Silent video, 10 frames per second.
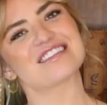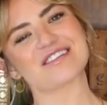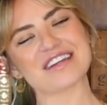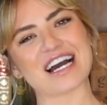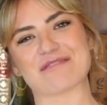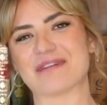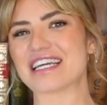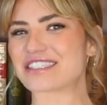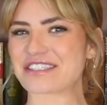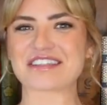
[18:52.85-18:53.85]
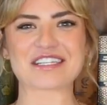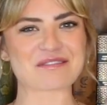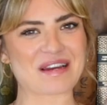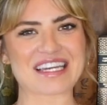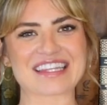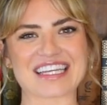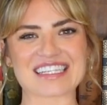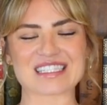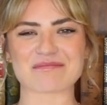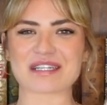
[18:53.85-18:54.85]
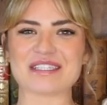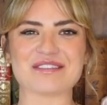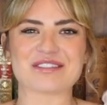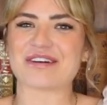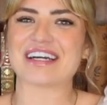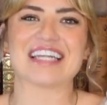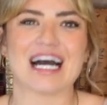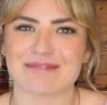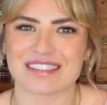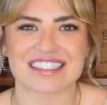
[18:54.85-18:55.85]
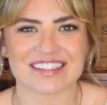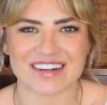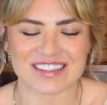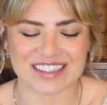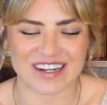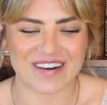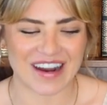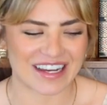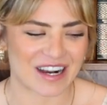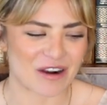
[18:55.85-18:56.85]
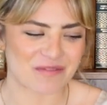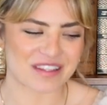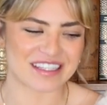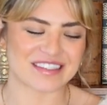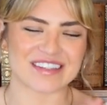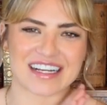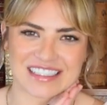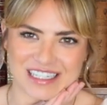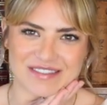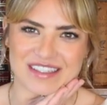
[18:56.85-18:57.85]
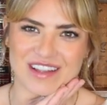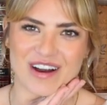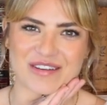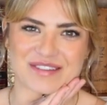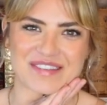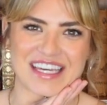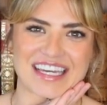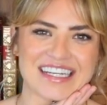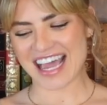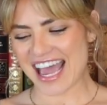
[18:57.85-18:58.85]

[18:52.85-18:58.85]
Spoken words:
So yeah, make sure that you're making things that bring you joy and happiness also. I hope that you liked coming along with me.